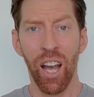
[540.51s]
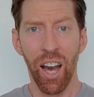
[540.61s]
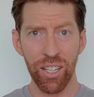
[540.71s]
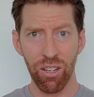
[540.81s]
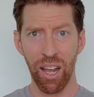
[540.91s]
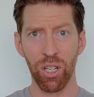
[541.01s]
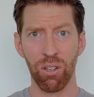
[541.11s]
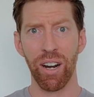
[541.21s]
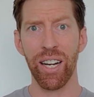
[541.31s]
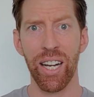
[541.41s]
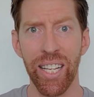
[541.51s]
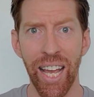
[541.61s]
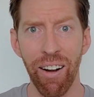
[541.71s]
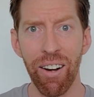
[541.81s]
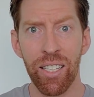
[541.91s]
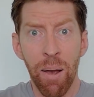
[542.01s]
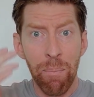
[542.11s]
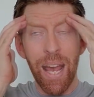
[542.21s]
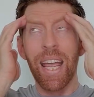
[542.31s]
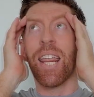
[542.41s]
I don't have to grate any carrots.
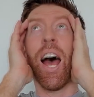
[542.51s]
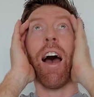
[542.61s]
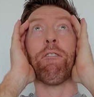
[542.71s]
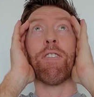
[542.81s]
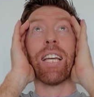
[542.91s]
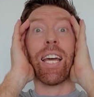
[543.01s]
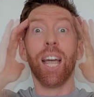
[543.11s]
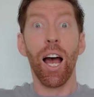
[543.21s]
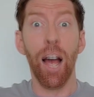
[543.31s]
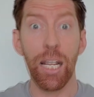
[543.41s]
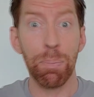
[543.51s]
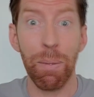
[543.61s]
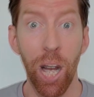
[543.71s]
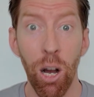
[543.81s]
Man, I feel like I spend my